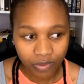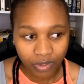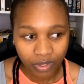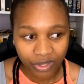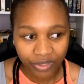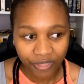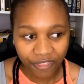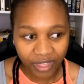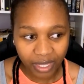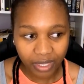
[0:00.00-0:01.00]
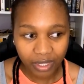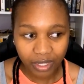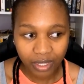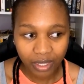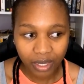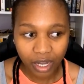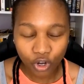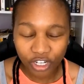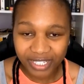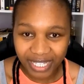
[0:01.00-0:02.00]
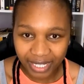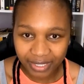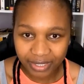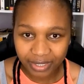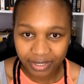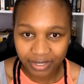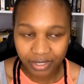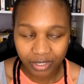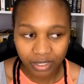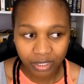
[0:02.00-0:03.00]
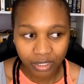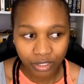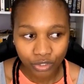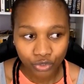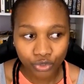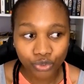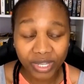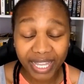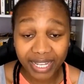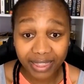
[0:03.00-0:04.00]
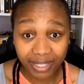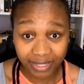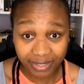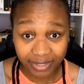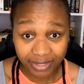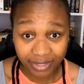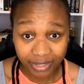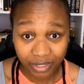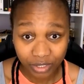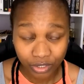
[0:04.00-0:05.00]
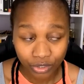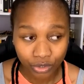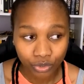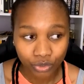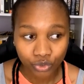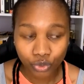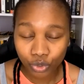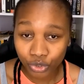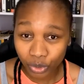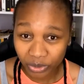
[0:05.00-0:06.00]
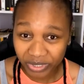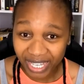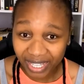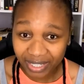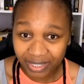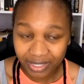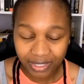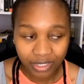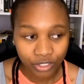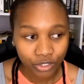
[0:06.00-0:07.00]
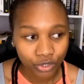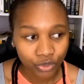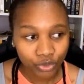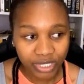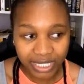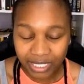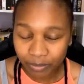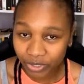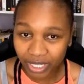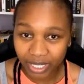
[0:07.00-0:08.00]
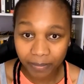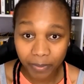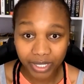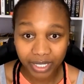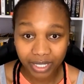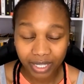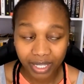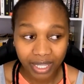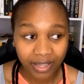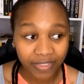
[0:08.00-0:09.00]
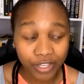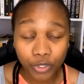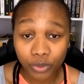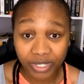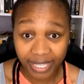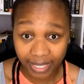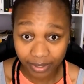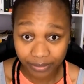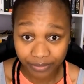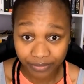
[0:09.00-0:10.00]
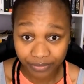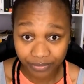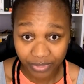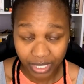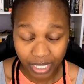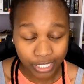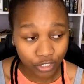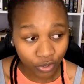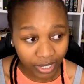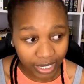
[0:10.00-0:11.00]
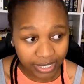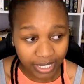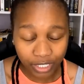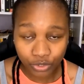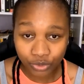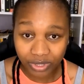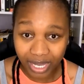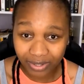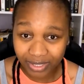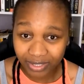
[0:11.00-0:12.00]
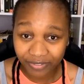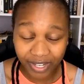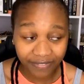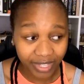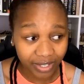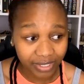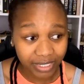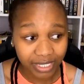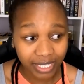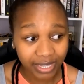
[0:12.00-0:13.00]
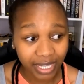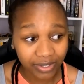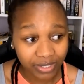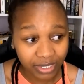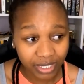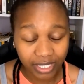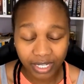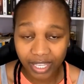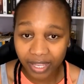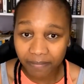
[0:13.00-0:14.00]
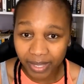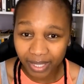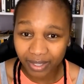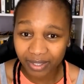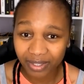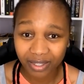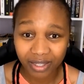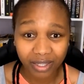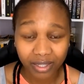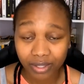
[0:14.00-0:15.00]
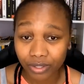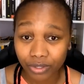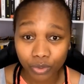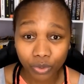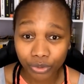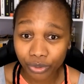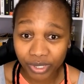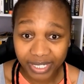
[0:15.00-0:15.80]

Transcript: They are content to do anything, to go to a hotel, to sleep with anybody. They don't care. As long as they get 2,000, 5,000, 10,000, they get a handbag, they go on holiday.